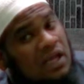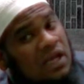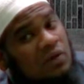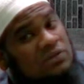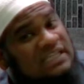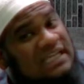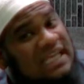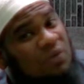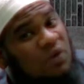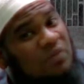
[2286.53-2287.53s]
and he knows
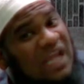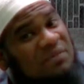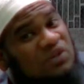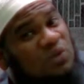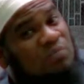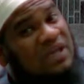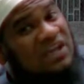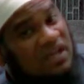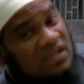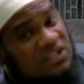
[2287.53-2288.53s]
that he won't be able to
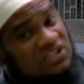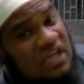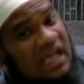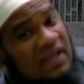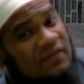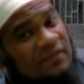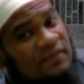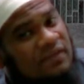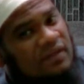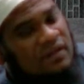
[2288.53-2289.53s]
make a salah,
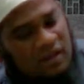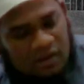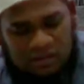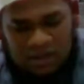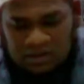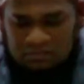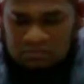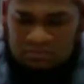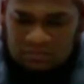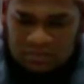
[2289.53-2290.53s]

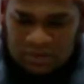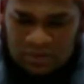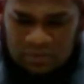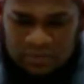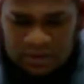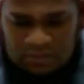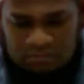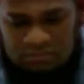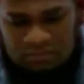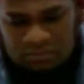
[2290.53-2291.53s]
then he will
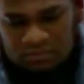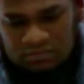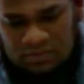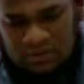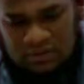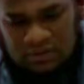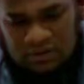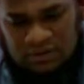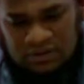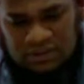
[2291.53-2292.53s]
be
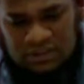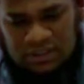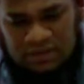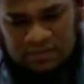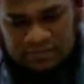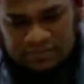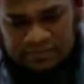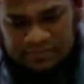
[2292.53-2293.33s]
sinning.